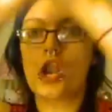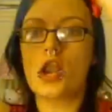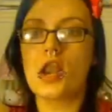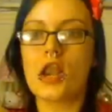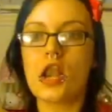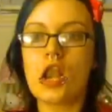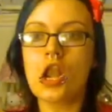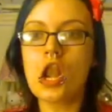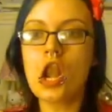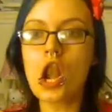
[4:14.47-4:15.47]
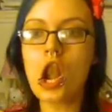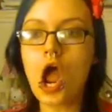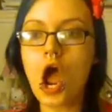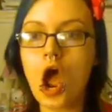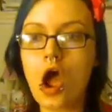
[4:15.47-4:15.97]

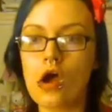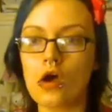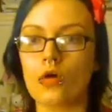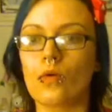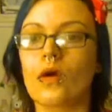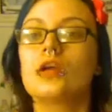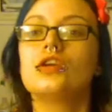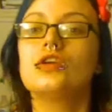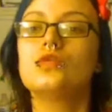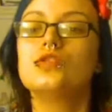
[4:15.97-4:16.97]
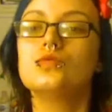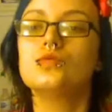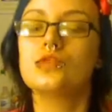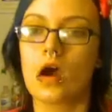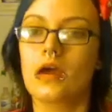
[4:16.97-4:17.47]
No. You do
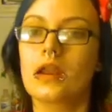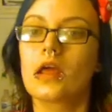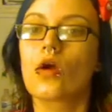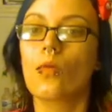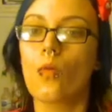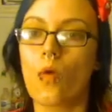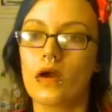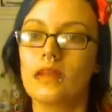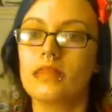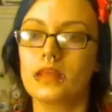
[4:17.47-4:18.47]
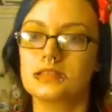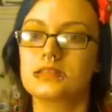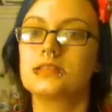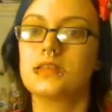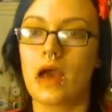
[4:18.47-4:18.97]
not want
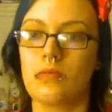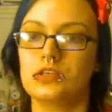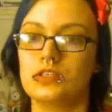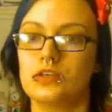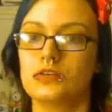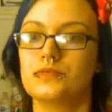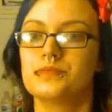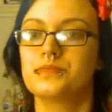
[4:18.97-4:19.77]
this to happen to you.